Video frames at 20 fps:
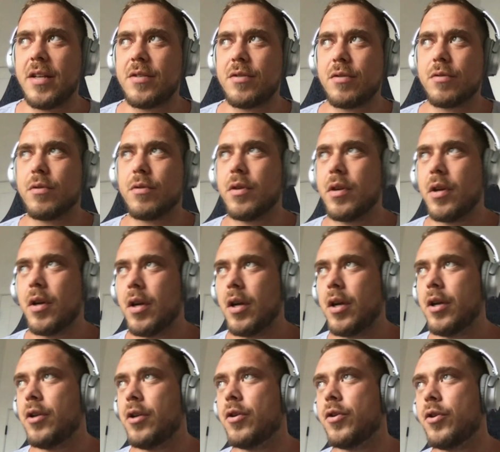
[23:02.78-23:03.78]
or
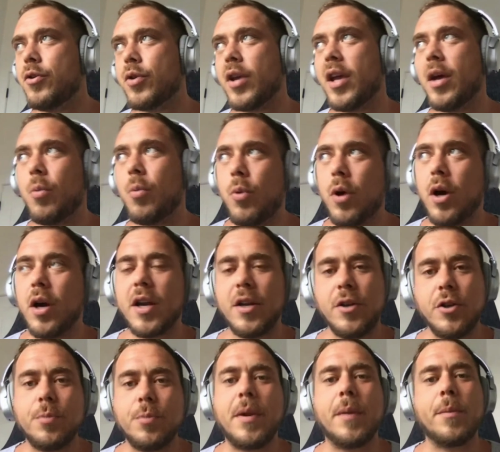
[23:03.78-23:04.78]
you'll get work and
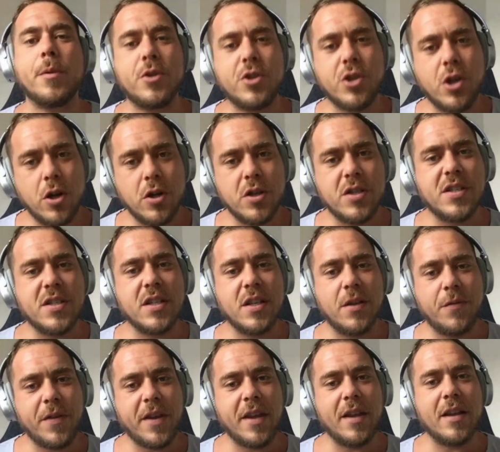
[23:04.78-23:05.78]
you'll be able to charge
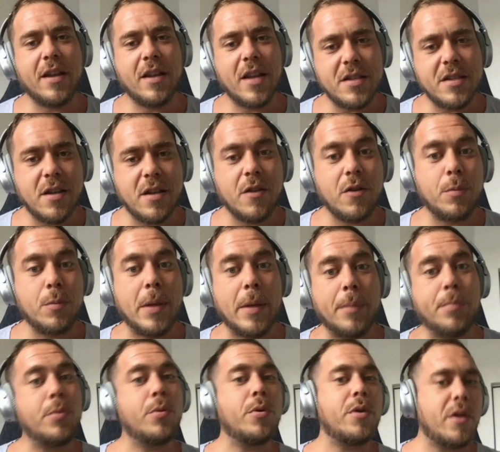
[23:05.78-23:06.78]
significantly less than other
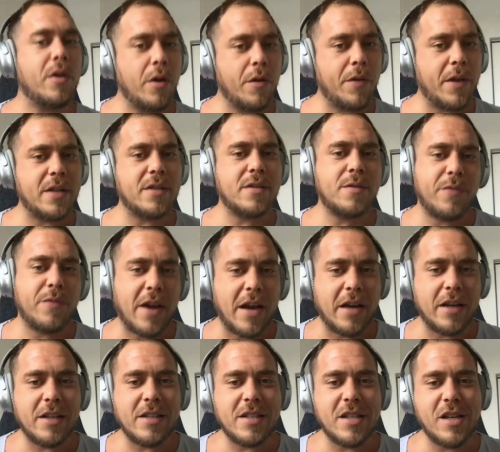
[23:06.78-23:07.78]
people, and all that's
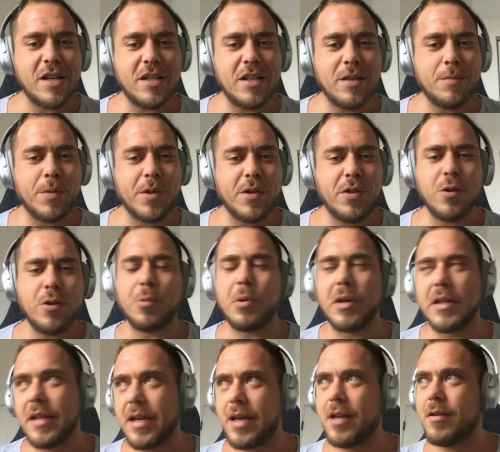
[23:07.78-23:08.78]
fine and dandy. But you don't
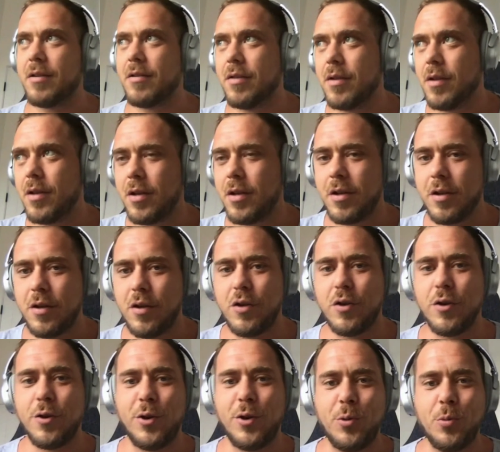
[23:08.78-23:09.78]
want that.
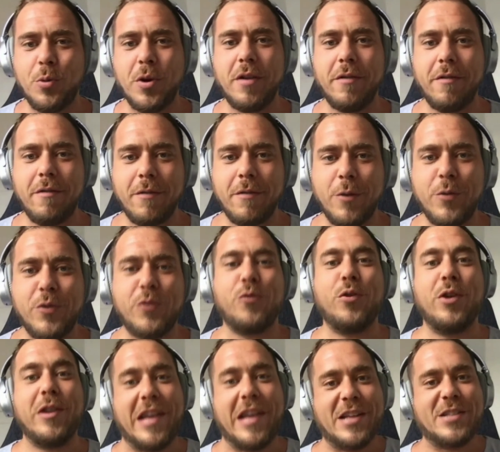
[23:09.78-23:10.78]
You want those
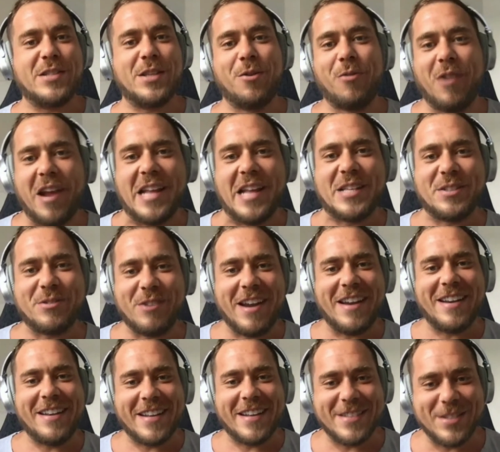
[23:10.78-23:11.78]
freelancing rates,
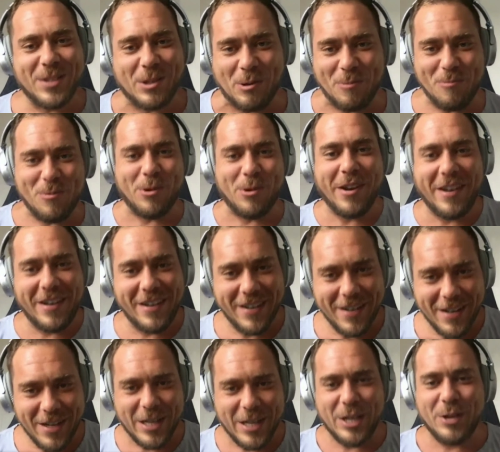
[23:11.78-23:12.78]
right? That's the whole point.
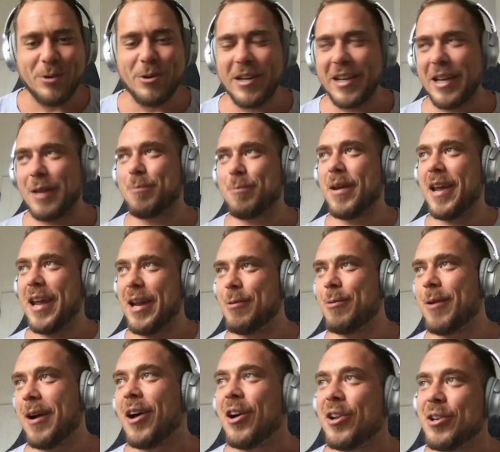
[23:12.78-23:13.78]
You want to get paid
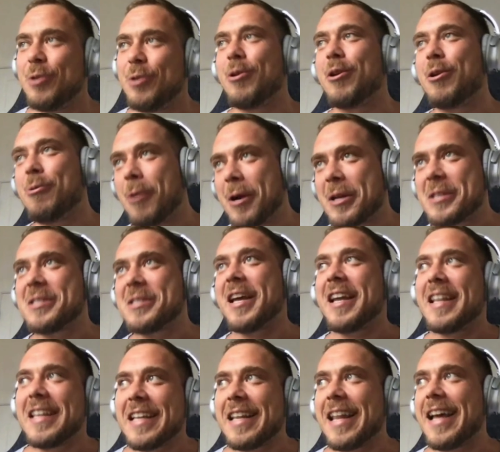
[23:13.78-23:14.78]
well and you want to work
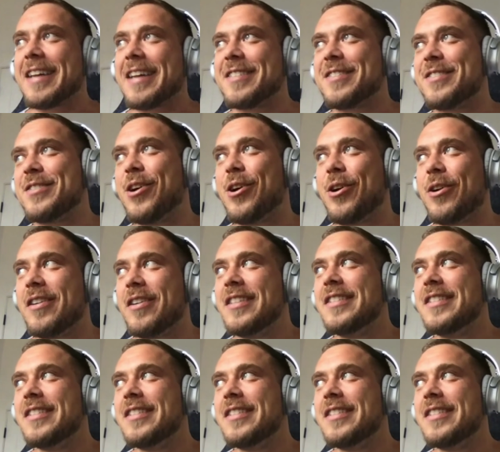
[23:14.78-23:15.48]
slightly less. So,